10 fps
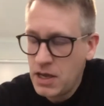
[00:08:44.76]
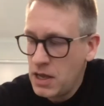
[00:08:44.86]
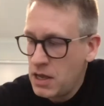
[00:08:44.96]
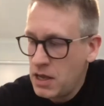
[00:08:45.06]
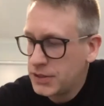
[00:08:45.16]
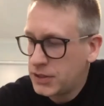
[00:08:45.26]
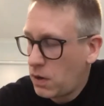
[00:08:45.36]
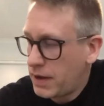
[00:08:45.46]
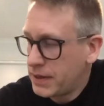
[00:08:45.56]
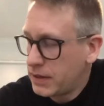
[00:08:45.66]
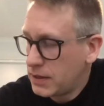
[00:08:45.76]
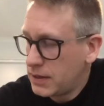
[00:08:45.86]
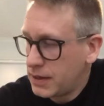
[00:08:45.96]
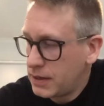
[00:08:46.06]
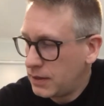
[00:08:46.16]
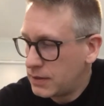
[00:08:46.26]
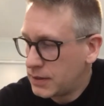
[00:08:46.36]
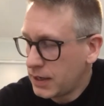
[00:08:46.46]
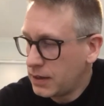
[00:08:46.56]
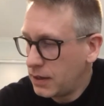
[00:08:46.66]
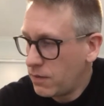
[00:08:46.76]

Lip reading: So, and then secondly,